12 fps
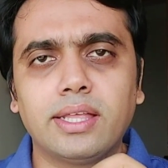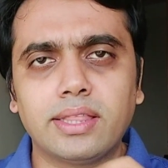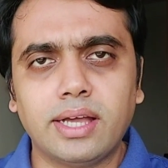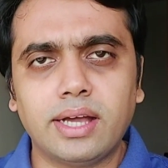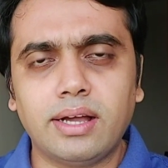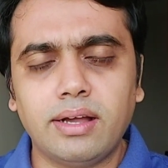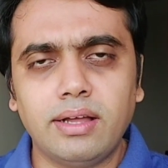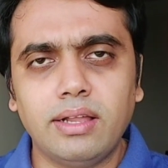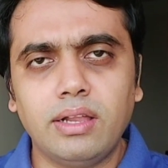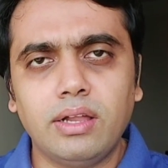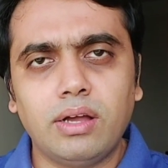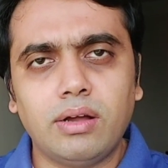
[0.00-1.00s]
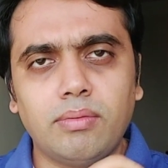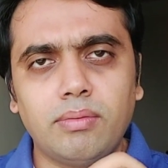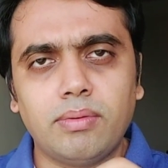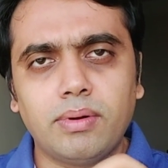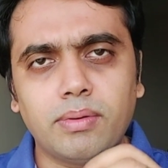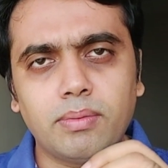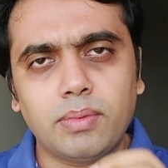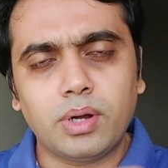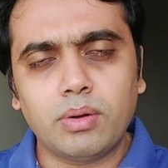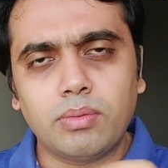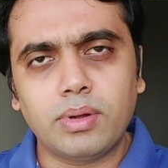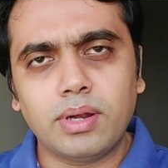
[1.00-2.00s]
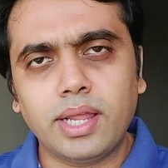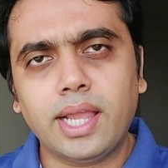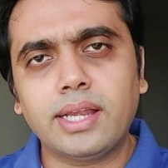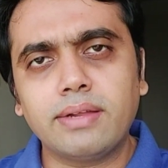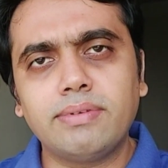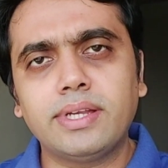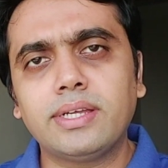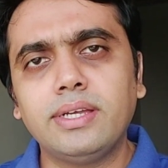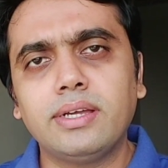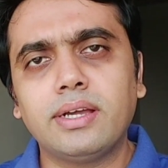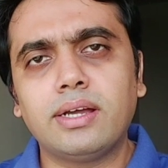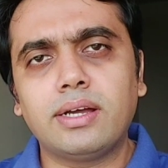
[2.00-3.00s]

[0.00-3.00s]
the negativity,